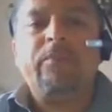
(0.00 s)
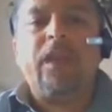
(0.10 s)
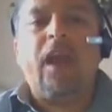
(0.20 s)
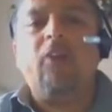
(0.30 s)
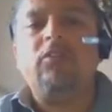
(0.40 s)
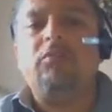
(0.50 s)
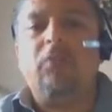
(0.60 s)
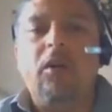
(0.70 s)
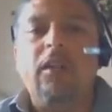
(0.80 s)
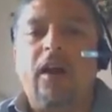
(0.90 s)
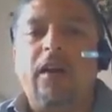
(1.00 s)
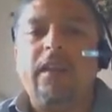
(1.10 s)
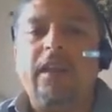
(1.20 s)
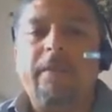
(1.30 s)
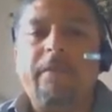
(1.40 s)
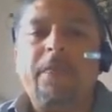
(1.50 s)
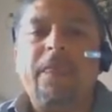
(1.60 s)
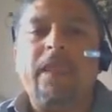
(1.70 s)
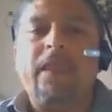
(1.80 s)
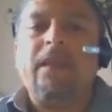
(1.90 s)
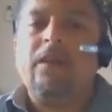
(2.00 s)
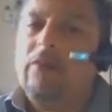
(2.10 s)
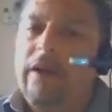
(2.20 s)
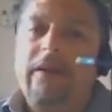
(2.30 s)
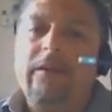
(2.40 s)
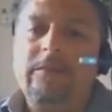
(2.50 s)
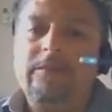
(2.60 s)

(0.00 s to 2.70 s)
How small are they? Well,